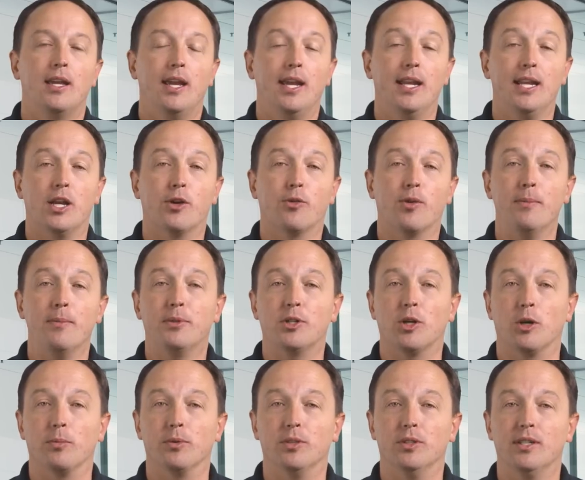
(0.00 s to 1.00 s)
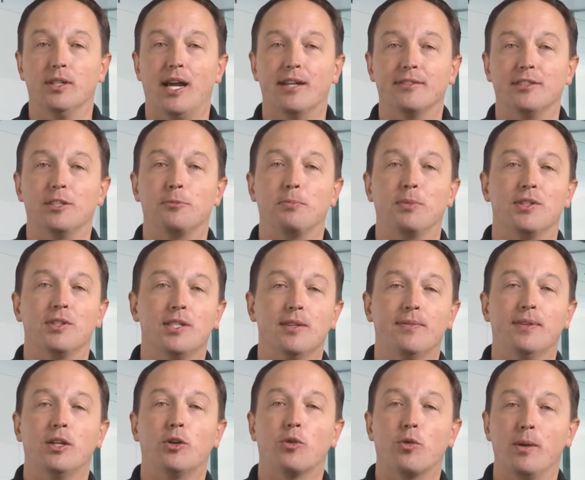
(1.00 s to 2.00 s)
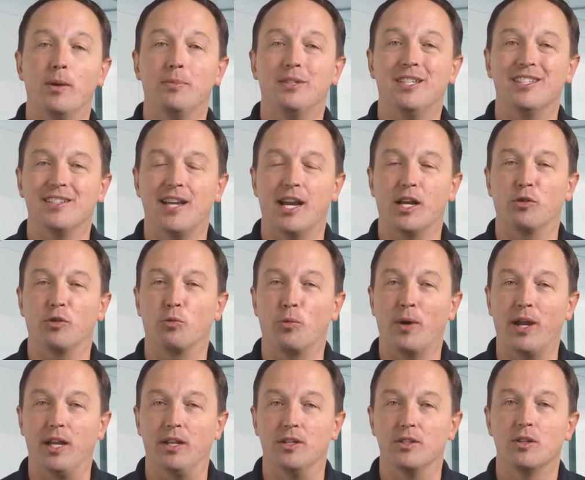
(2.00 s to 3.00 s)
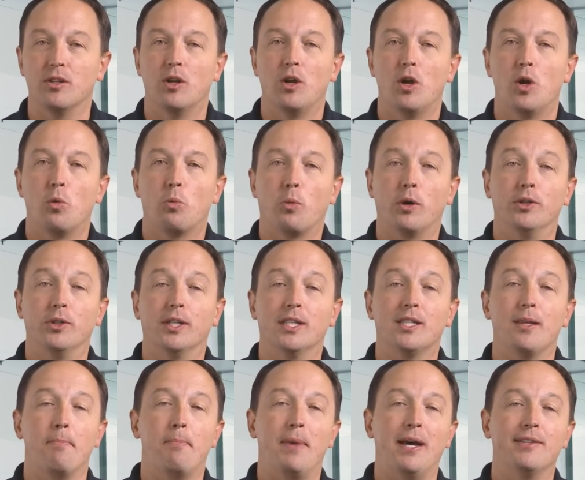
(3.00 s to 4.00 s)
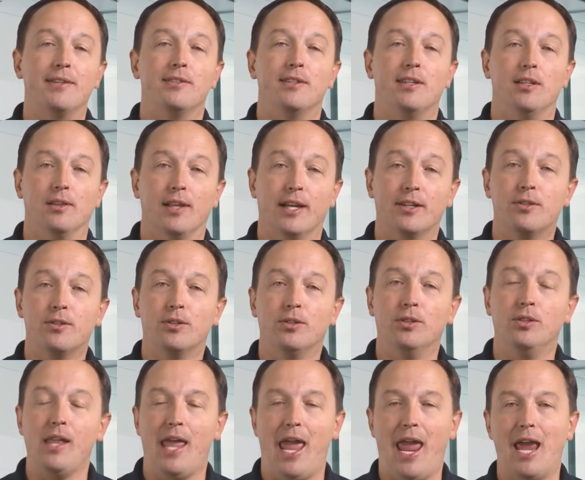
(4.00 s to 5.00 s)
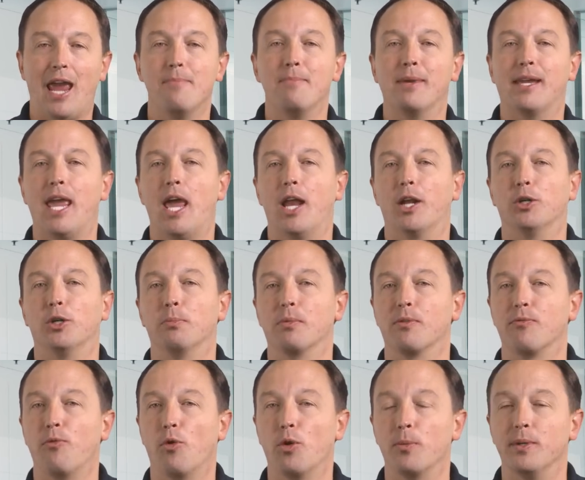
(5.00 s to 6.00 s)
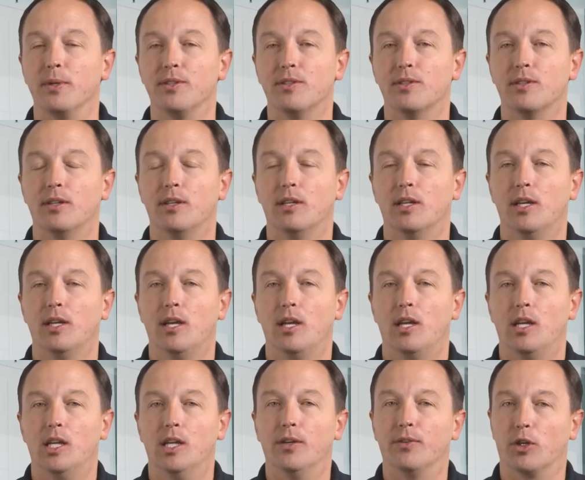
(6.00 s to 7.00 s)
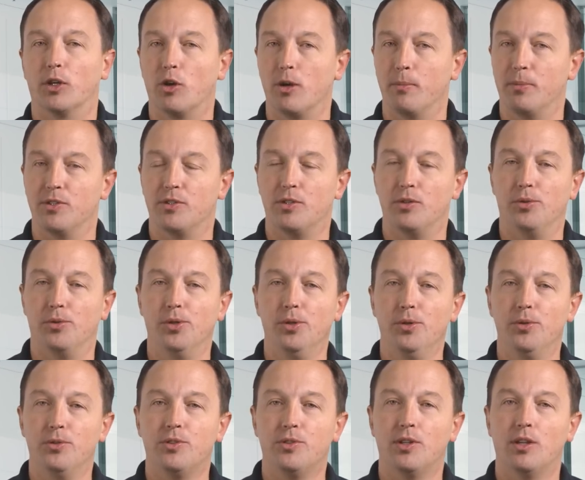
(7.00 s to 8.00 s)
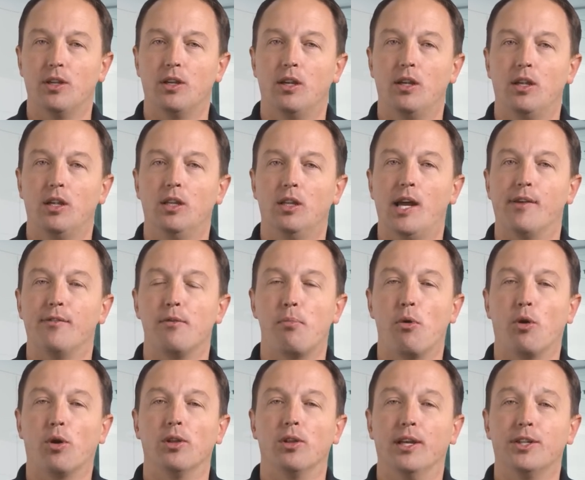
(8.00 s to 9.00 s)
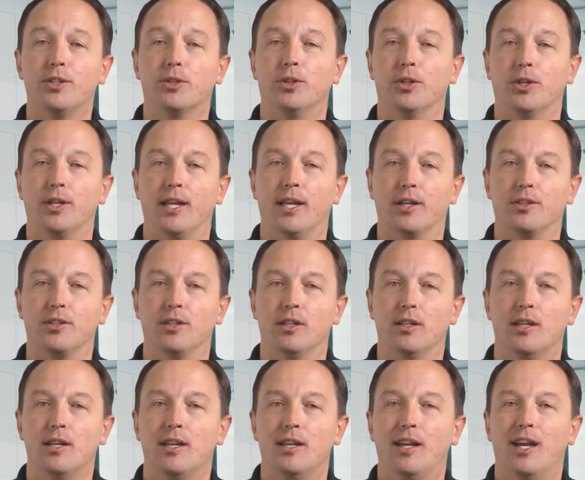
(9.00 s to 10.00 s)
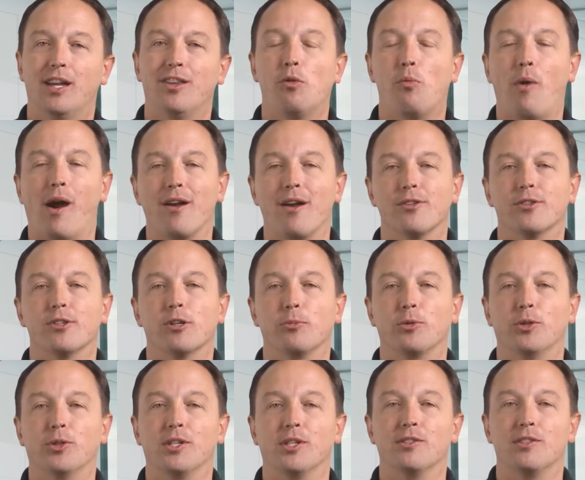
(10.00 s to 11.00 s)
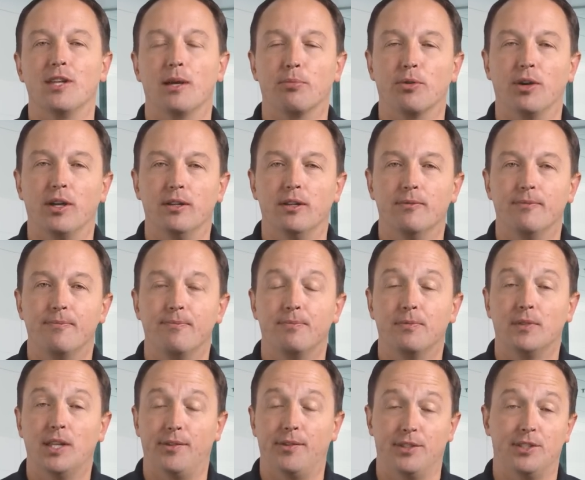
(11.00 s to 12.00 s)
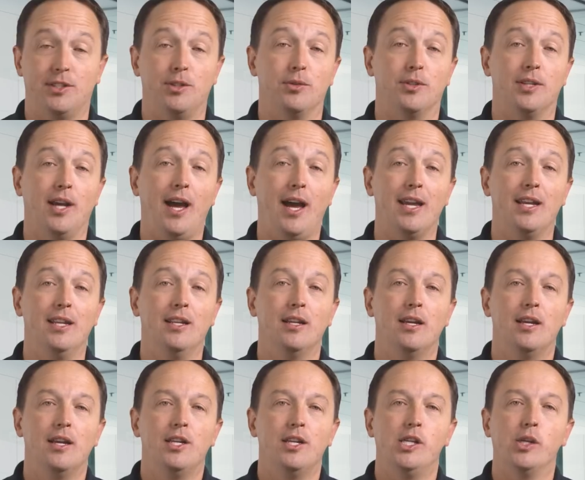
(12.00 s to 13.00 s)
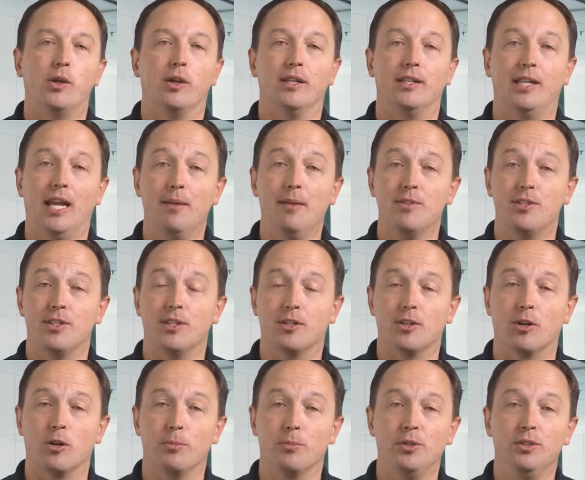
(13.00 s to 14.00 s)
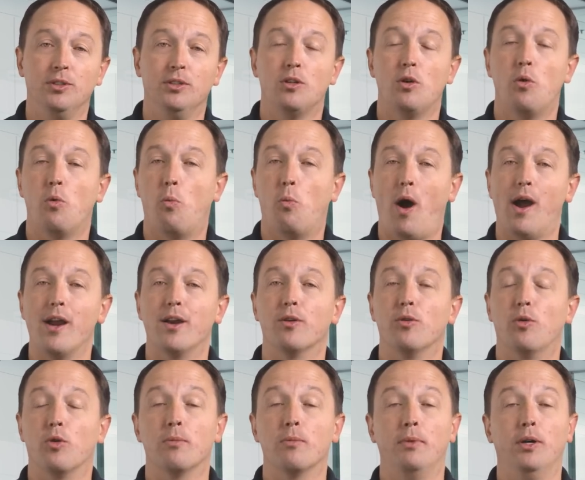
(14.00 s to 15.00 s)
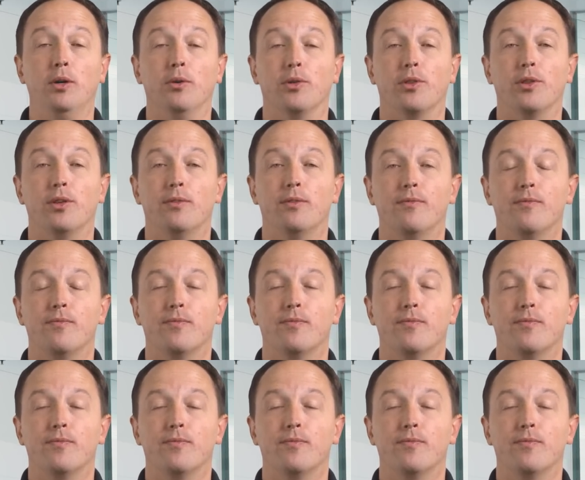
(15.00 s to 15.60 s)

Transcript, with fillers: Any crimp terminal has a specific crimp design range, where you'll get the best electrical and mechanical performance. If a crimp is too loose, you'll have a poor electrical connection, and the wire and terminal can separate. If it's too tight, you can damage the terminal, wire, or both.